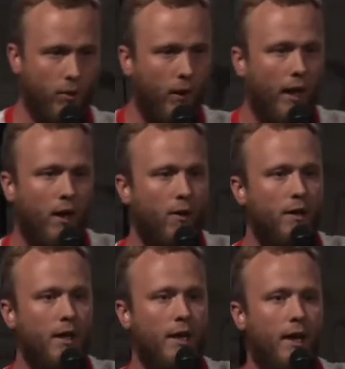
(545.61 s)
while.
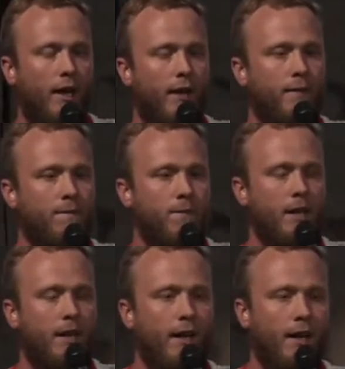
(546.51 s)
And
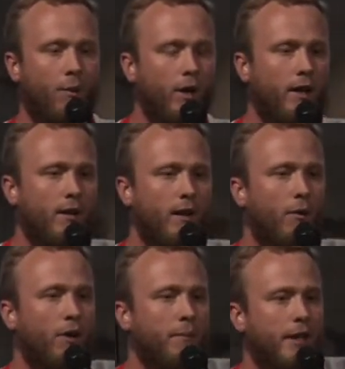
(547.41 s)
I want
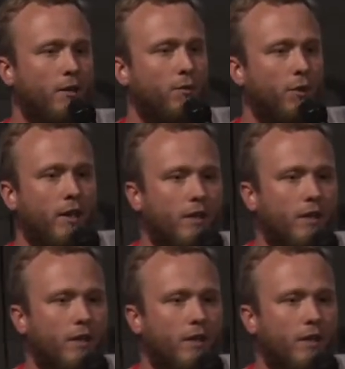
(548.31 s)
to make it really